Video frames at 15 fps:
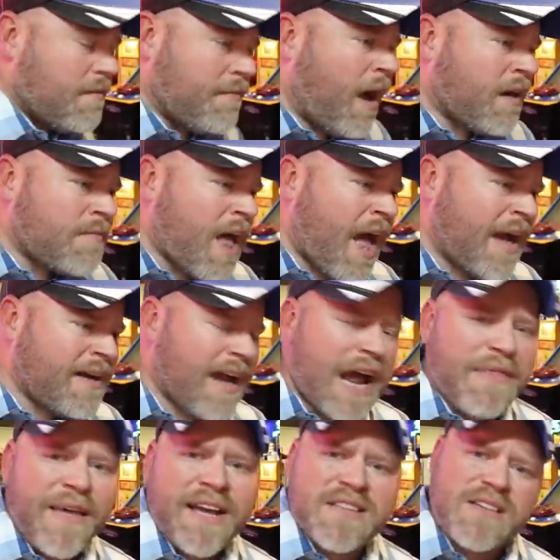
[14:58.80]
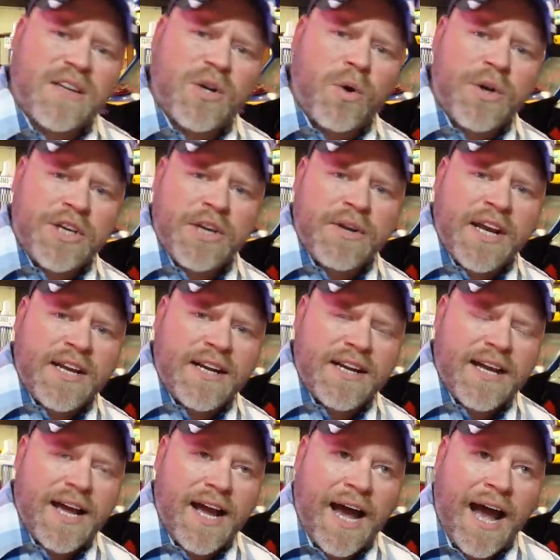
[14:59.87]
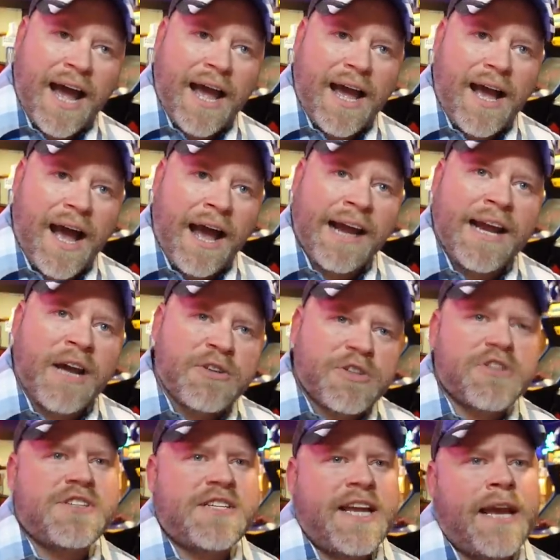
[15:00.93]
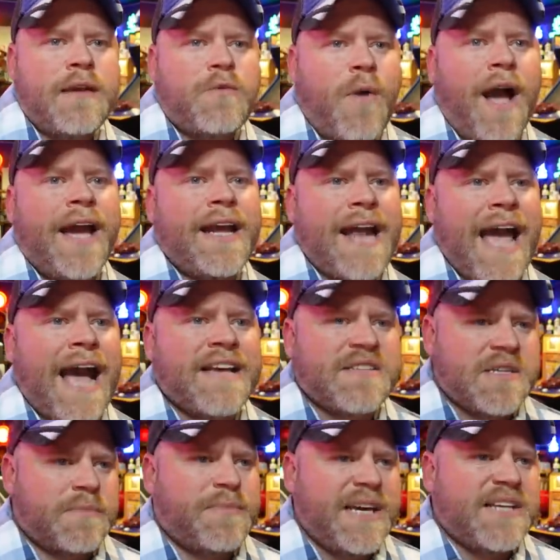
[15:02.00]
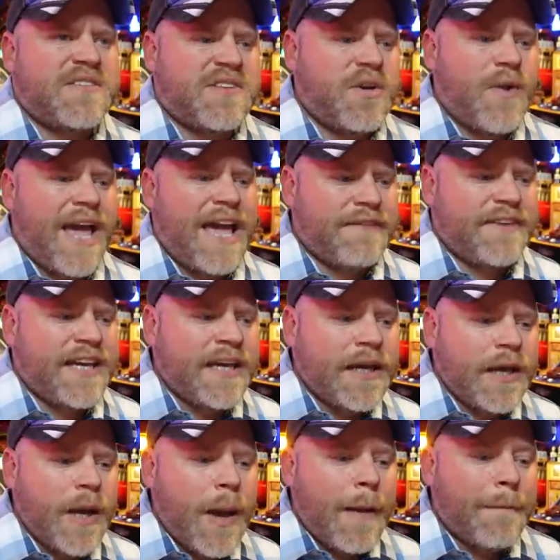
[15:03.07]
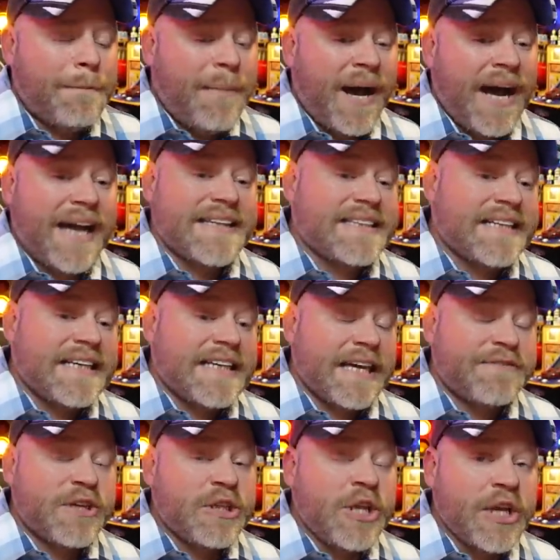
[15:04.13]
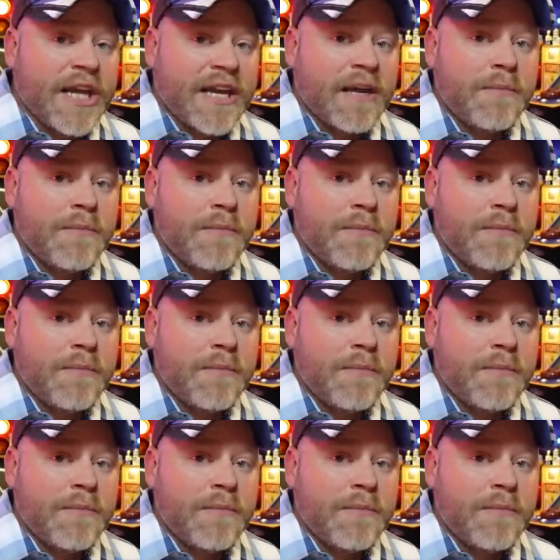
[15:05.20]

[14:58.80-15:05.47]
Bottom line, I think it's a cool unit. I understand why it has to be so heavy, but if you look at